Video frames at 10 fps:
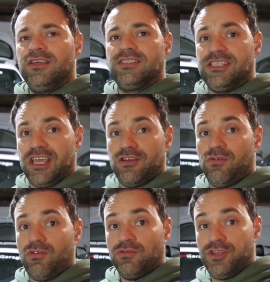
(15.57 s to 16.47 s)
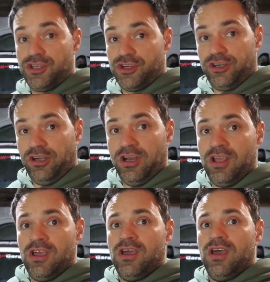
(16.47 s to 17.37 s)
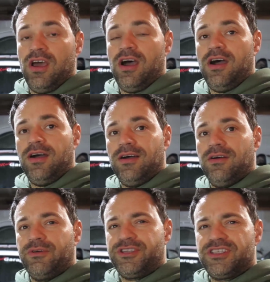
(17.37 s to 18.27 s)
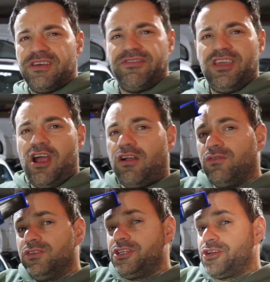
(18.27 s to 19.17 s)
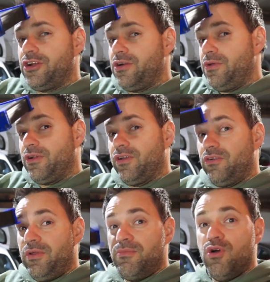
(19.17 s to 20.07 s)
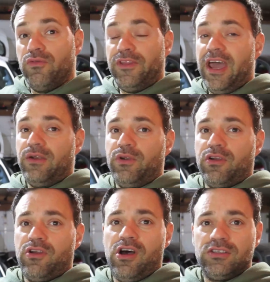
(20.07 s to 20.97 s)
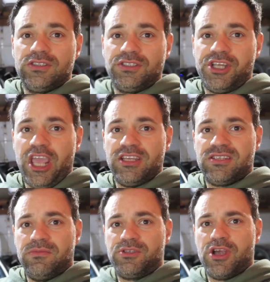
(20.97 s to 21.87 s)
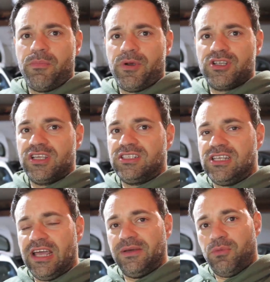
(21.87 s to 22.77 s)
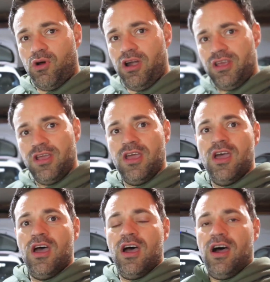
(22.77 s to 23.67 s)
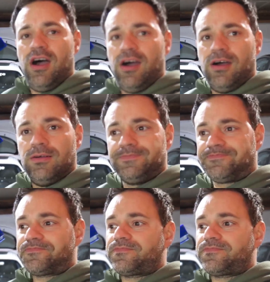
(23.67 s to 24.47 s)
signal conditioner, uh, which is a V R conditioner. We're gonna remove that. We're gonna also change some jumpers inside the board, um,